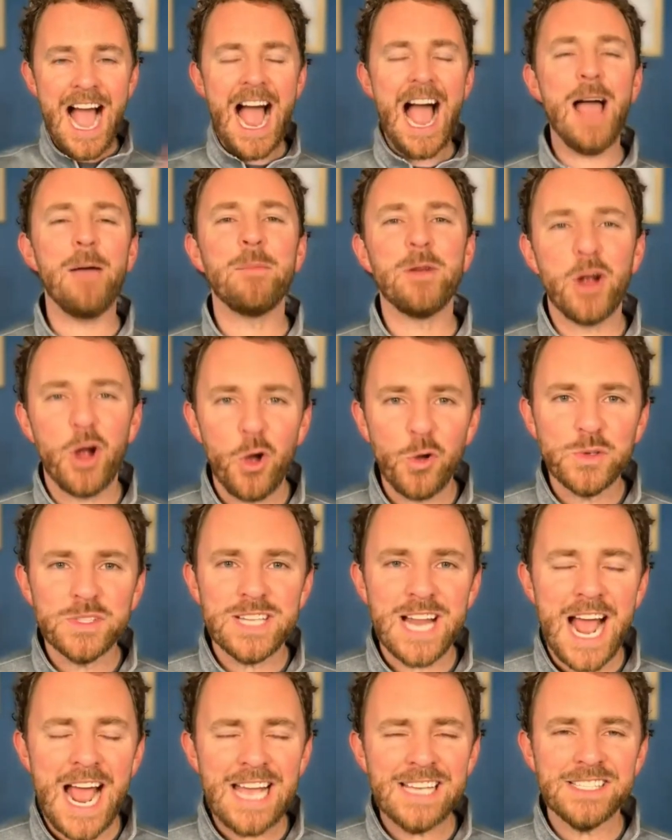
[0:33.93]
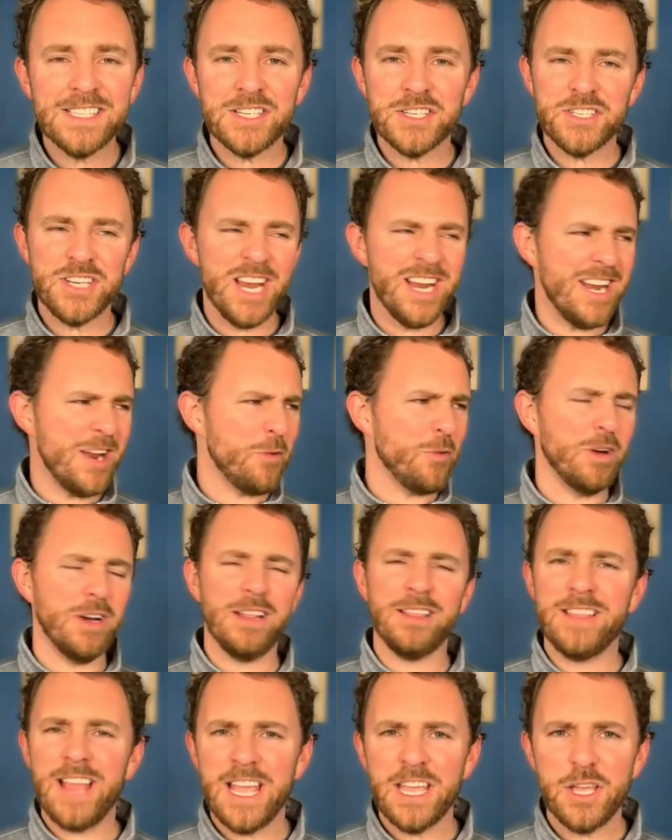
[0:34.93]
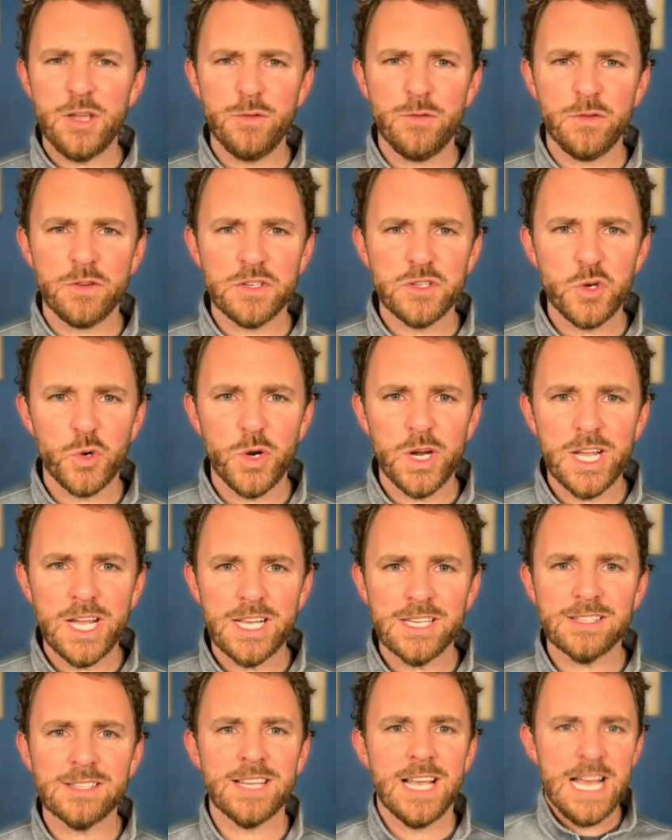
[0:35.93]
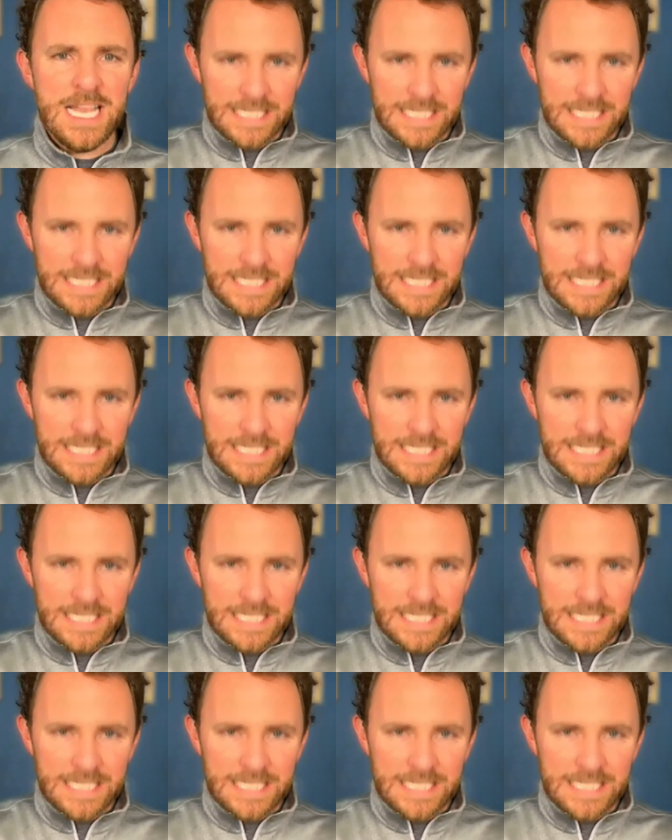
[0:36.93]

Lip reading: I'm your host, Isaac Shea, and I want to thank you for joining us